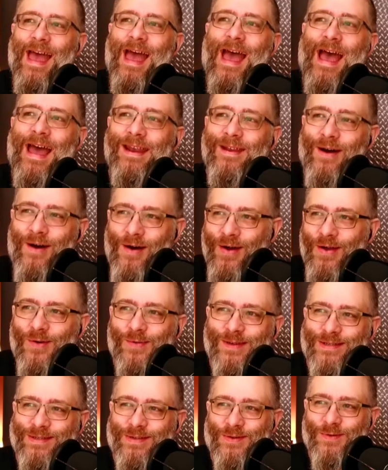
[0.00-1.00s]
And yes. I
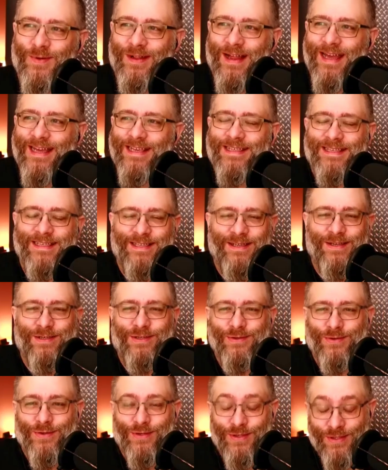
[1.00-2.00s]
always thought, well, is this because
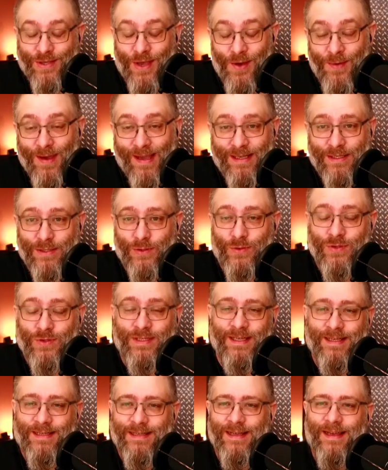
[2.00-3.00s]
you're so
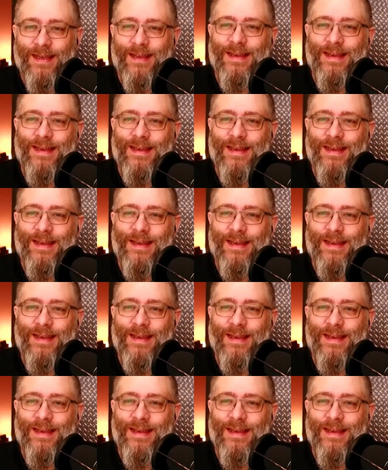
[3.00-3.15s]
exhausted?